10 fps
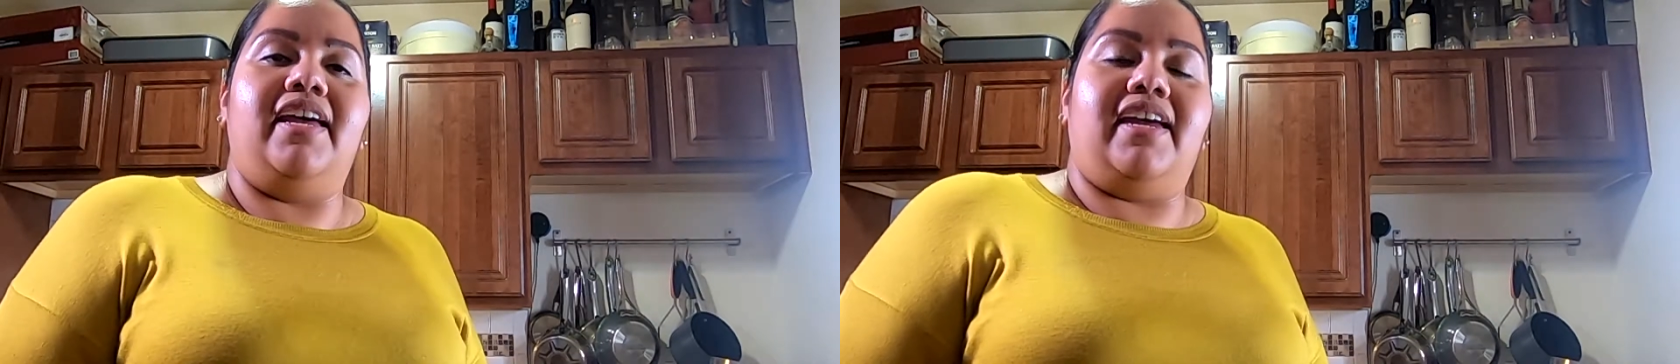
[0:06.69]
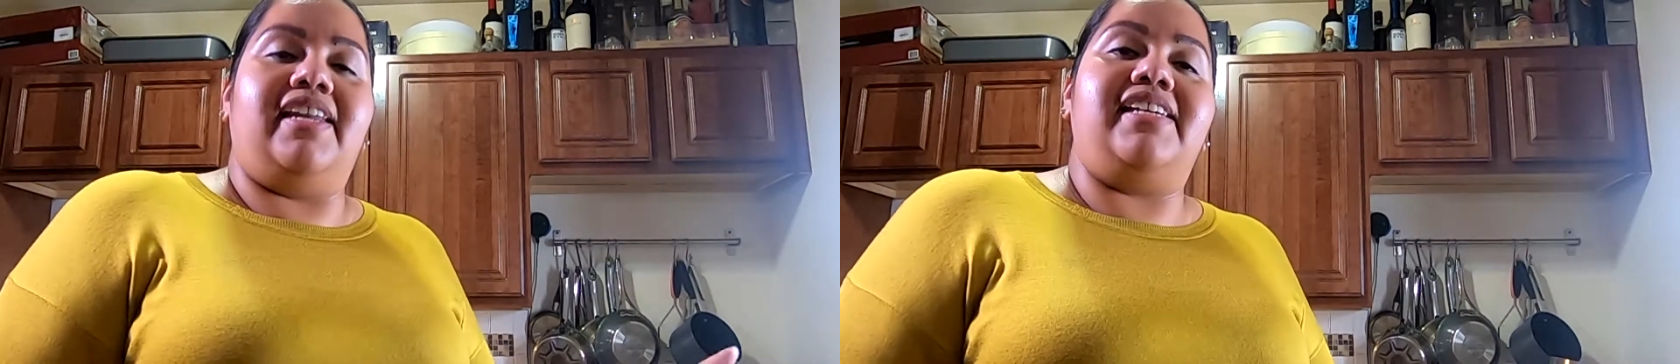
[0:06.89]

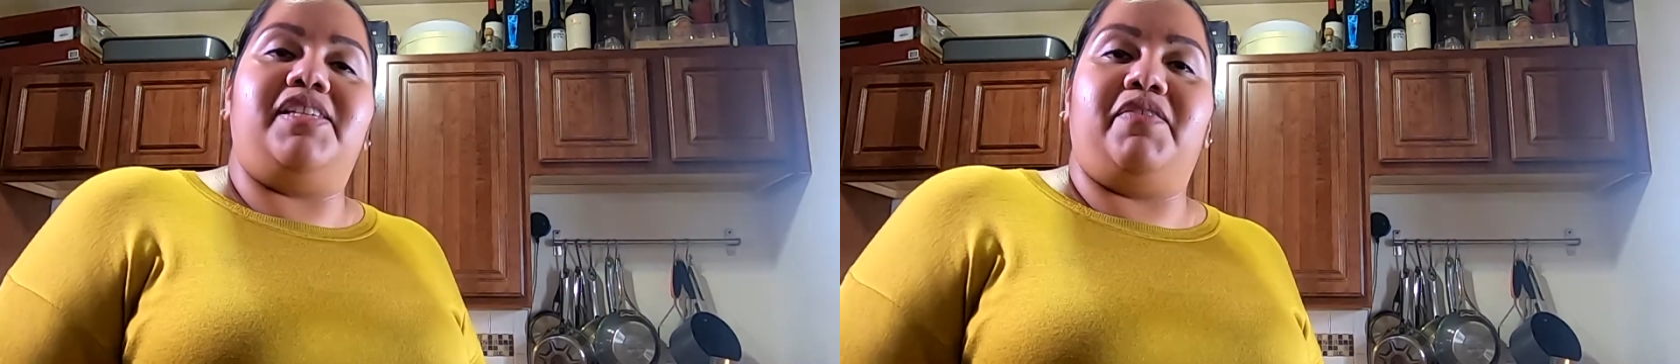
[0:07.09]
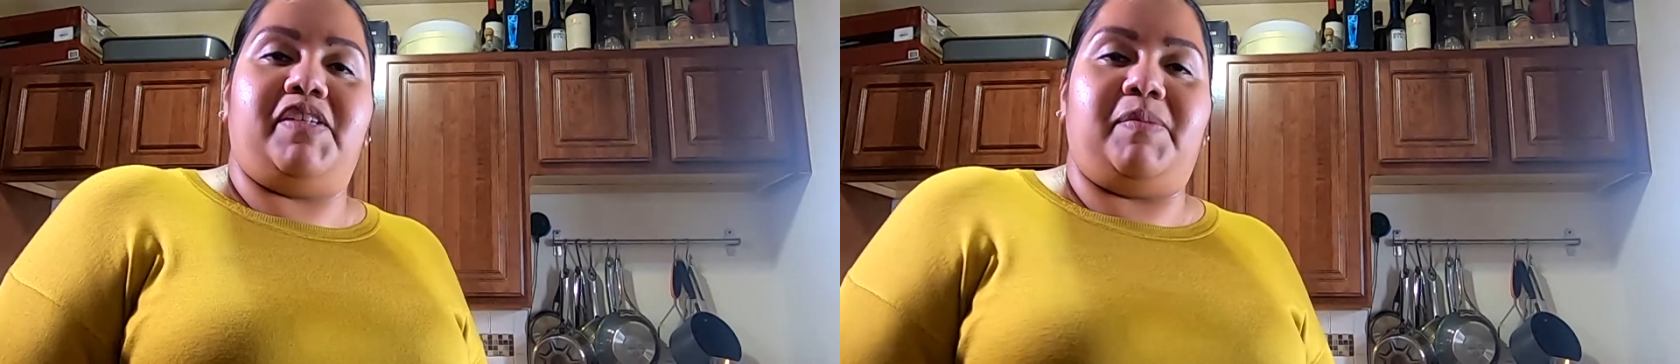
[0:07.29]
and
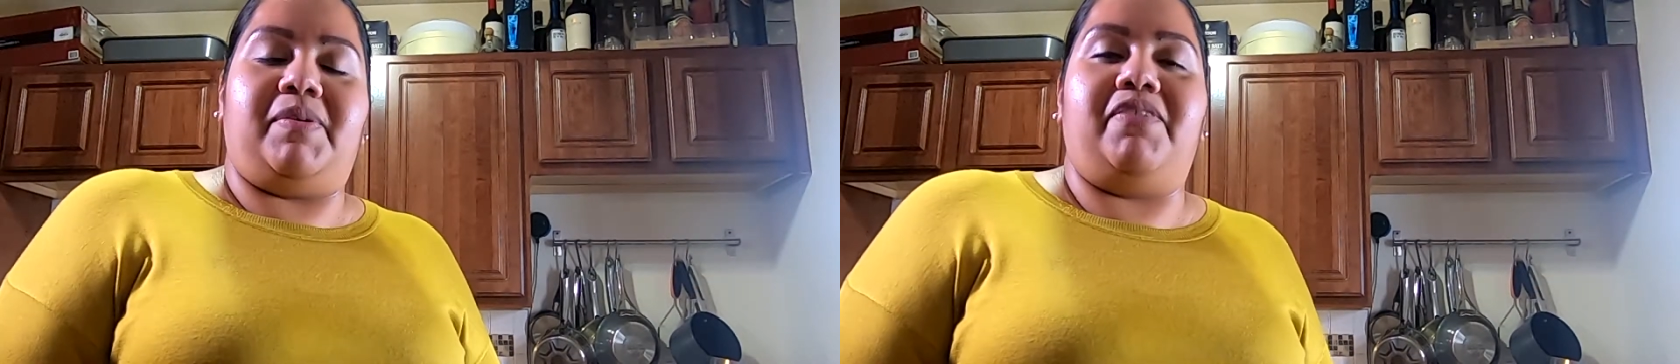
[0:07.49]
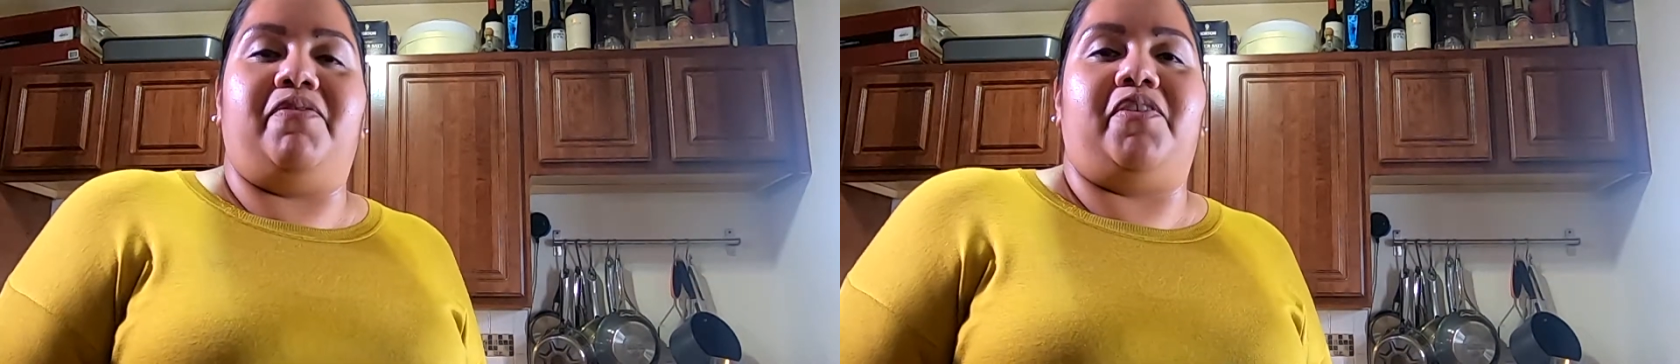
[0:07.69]
easy
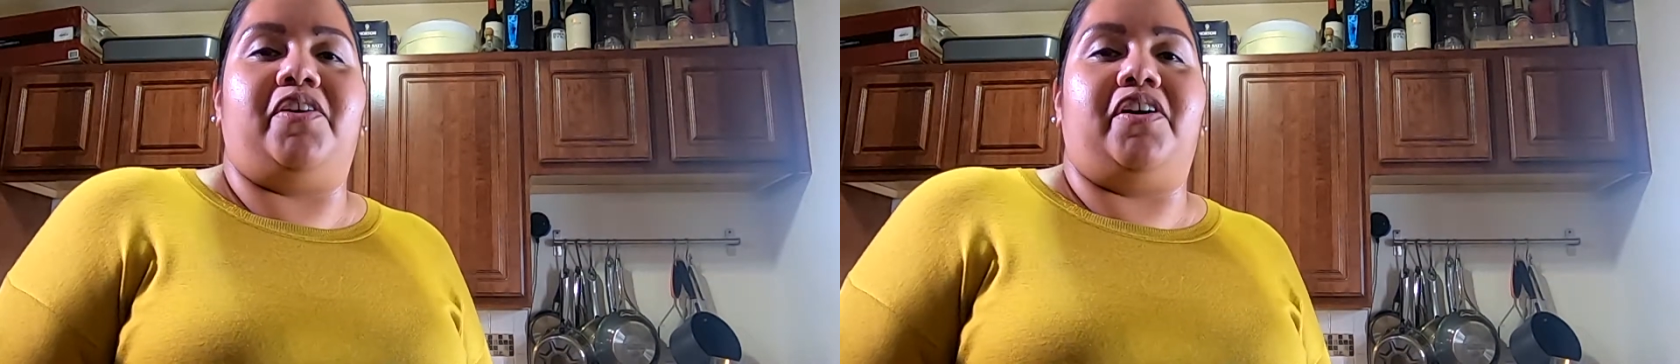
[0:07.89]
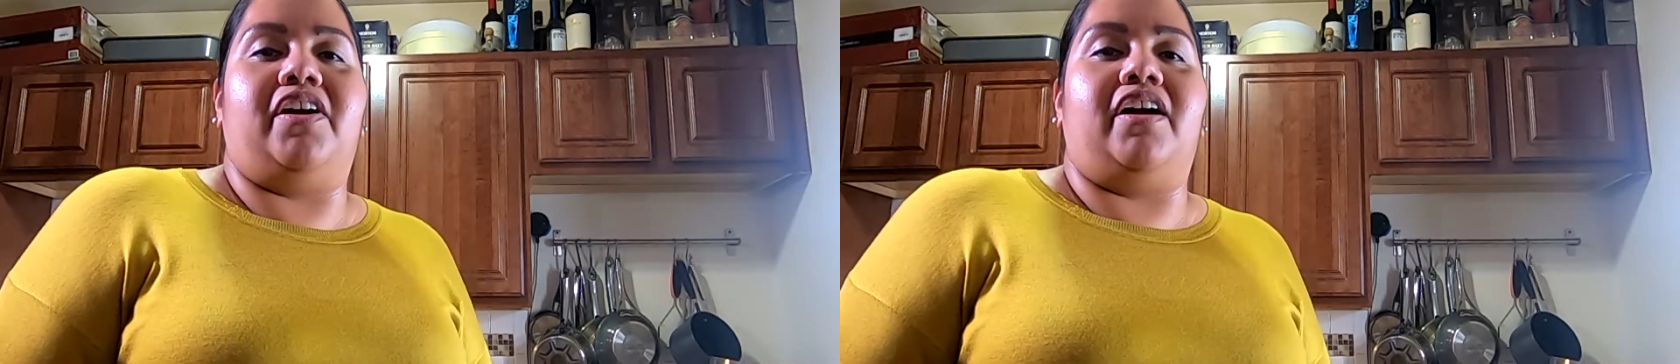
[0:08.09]
recipe
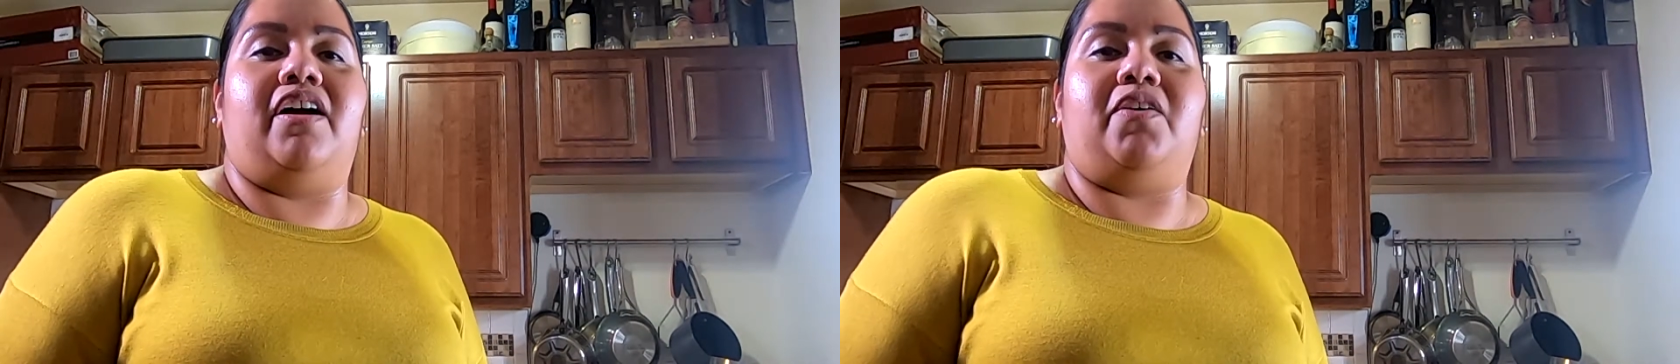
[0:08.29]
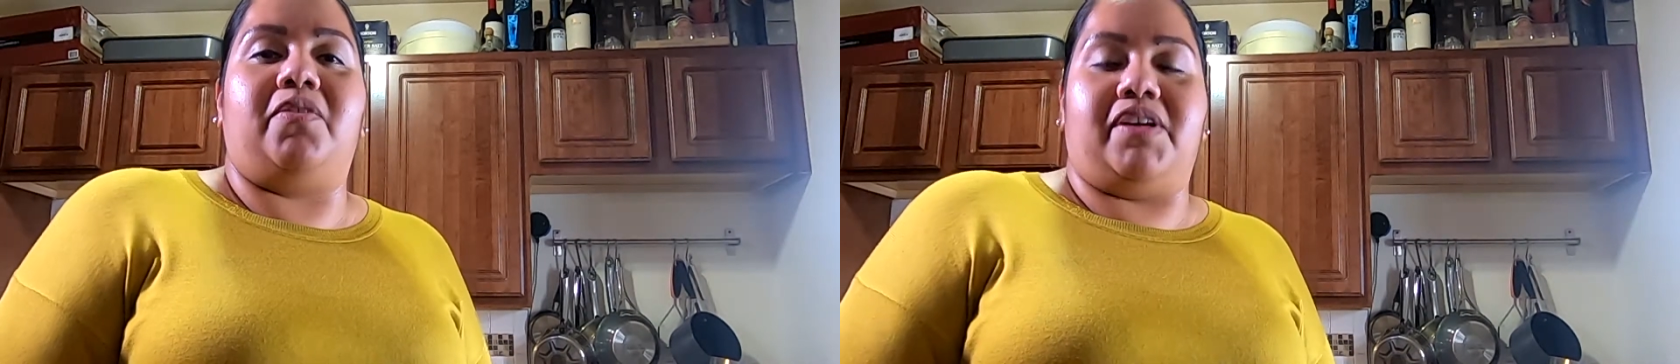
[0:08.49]
for
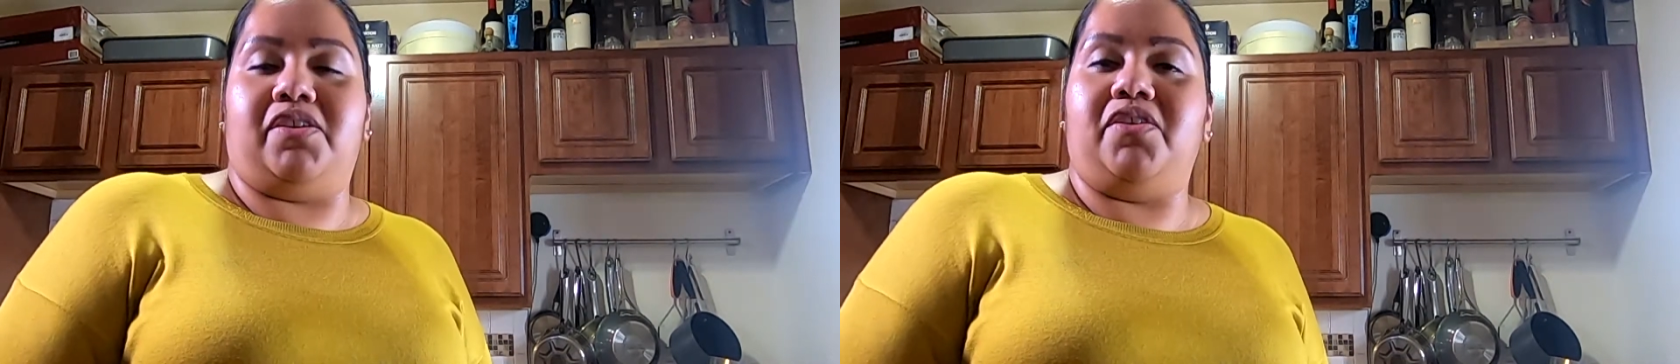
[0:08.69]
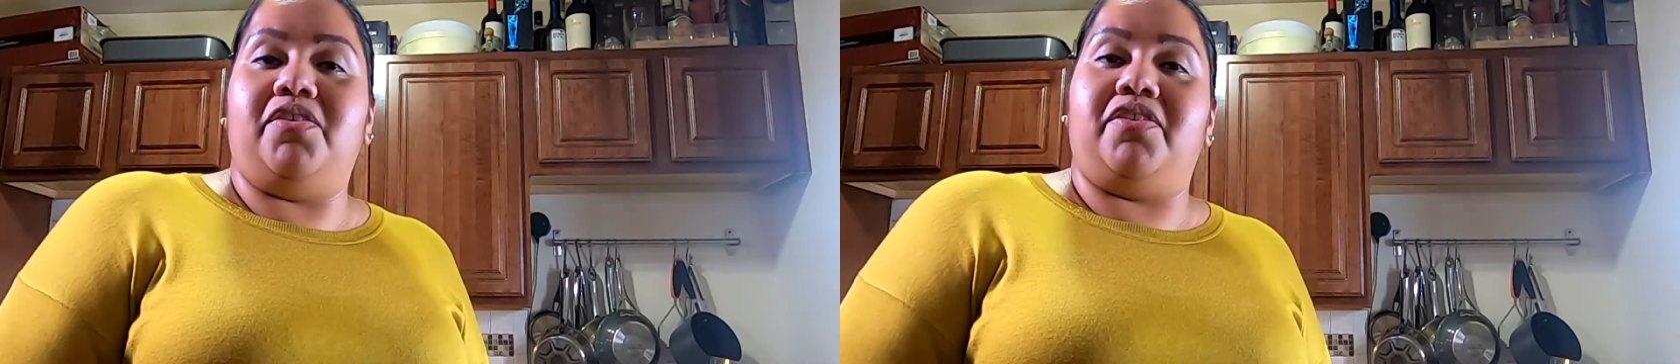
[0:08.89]
coquito.